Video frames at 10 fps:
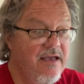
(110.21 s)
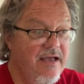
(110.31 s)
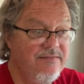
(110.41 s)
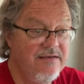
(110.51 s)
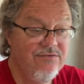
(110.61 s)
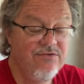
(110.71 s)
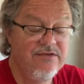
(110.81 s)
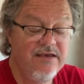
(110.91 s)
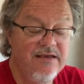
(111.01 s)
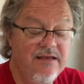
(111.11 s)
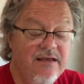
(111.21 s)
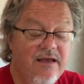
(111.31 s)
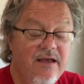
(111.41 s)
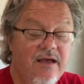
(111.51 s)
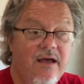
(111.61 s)
And the other thing,
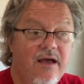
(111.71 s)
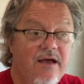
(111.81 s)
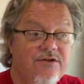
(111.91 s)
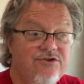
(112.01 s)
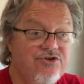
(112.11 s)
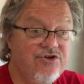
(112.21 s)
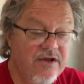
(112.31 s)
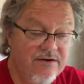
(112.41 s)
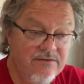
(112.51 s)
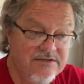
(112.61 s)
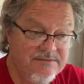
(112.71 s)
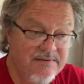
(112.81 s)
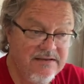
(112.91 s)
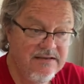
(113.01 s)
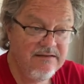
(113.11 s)
generally
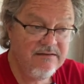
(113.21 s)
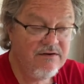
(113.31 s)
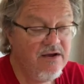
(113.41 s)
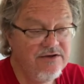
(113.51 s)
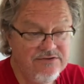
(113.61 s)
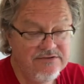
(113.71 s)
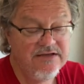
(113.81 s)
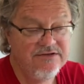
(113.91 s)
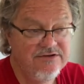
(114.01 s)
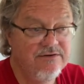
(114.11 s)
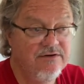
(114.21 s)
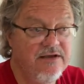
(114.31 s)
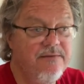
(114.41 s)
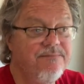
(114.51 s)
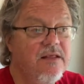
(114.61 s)
speaking, no, I shouldn't say generally.
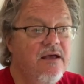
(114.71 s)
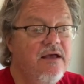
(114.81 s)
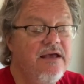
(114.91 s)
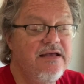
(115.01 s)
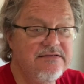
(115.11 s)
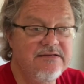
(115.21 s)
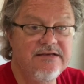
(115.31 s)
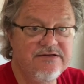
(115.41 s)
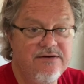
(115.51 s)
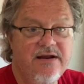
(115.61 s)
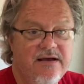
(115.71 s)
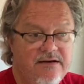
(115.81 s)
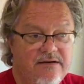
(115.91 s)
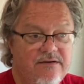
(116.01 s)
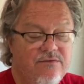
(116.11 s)
It's less
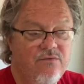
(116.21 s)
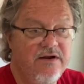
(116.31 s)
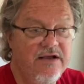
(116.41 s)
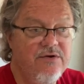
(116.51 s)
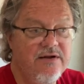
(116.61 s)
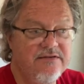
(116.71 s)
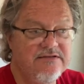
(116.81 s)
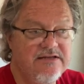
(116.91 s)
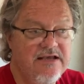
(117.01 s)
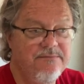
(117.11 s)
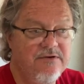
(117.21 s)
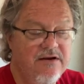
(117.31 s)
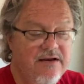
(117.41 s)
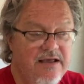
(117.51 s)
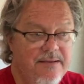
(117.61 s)
crowded. When I go out to state
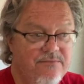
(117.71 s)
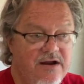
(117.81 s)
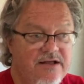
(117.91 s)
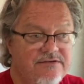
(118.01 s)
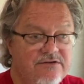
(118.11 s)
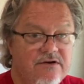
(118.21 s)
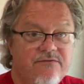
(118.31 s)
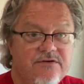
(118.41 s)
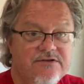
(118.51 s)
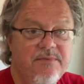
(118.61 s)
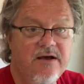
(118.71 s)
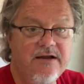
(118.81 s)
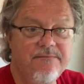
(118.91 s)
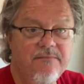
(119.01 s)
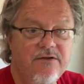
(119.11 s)
campgrounds and look for a spot
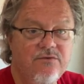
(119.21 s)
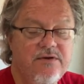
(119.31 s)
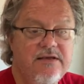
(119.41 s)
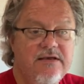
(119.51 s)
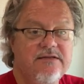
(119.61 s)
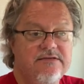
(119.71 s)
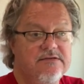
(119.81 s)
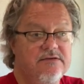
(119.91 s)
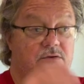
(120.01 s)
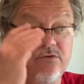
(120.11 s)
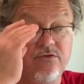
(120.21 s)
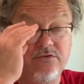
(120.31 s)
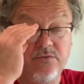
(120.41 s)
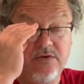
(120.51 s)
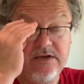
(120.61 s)
on the weekends or during
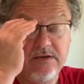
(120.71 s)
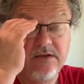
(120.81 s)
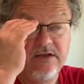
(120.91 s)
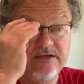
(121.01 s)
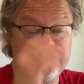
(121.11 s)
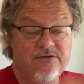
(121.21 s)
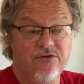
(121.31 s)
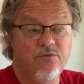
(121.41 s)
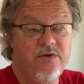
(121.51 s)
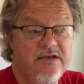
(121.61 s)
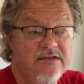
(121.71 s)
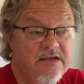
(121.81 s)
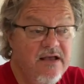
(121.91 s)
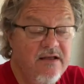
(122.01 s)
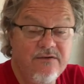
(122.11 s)
the week, especially on the weekends,
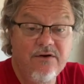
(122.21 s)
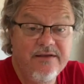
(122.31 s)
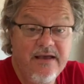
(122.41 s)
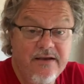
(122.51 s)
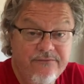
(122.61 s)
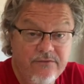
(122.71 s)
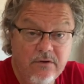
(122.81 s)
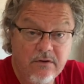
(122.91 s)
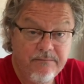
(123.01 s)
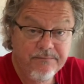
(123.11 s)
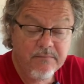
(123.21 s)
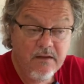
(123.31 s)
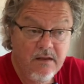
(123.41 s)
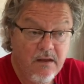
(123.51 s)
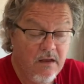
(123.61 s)
they're only half full.
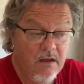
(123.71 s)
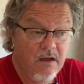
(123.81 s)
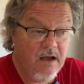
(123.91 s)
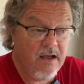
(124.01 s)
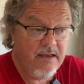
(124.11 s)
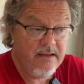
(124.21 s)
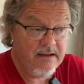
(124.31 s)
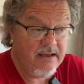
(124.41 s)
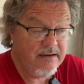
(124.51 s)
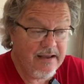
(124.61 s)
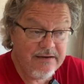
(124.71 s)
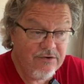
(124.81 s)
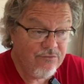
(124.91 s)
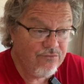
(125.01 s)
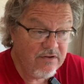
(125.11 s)
And I, I
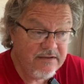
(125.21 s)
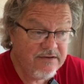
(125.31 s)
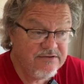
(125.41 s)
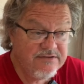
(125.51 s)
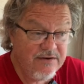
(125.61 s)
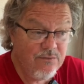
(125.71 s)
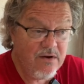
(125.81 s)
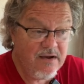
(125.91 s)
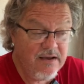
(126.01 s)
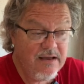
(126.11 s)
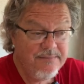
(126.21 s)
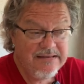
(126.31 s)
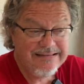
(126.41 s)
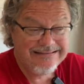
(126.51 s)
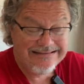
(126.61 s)
don't really understand why. I
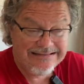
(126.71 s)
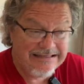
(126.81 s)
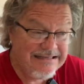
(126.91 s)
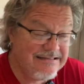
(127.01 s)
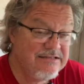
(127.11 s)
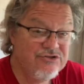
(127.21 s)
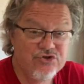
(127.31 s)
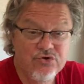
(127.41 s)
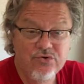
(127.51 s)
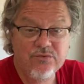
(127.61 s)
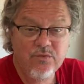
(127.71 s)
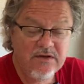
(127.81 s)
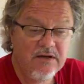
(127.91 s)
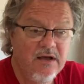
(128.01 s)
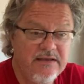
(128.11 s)
mean, kids in school and
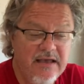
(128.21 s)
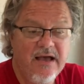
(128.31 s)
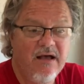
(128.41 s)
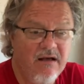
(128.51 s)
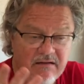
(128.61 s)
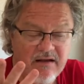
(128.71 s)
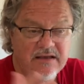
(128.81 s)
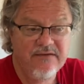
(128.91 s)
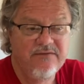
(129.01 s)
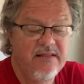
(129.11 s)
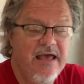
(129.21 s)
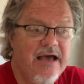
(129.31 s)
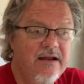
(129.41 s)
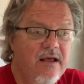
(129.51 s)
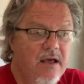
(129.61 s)
whatnot, yeah, I'll, I'll give you
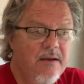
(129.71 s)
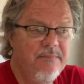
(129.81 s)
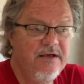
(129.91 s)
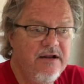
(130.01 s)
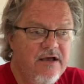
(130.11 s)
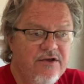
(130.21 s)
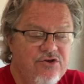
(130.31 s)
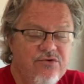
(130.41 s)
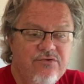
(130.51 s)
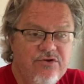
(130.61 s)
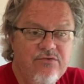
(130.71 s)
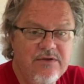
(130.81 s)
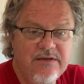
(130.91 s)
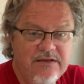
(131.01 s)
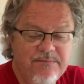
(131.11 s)
that. But uh, you, you
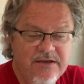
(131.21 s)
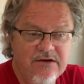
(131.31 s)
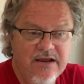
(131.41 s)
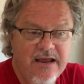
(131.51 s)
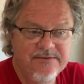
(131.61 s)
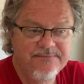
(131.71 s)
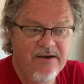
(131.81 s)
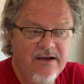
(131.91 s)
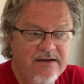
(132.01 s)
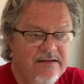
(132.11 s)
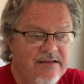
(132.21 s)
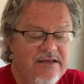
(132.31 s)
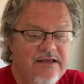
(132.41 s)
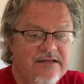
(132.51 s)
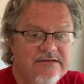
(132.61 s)
can pick a camp spot.
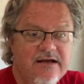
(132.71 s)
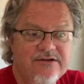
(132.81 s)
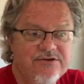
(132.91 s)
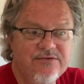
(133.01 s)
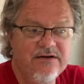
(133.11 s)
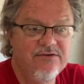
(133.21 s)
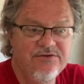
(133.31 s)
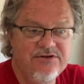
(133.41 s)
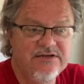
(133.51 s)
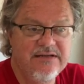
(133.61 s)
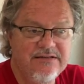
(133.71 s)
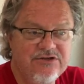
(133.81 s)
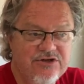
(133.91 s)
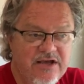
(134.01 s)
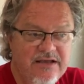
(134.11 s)
It's not as critical that you get in the
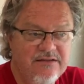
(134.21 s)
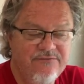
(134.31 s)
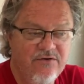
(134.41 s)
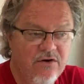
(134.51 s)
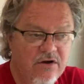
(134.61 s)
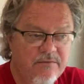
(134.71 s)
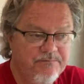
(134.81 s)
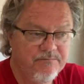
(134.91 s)
shade in the fall.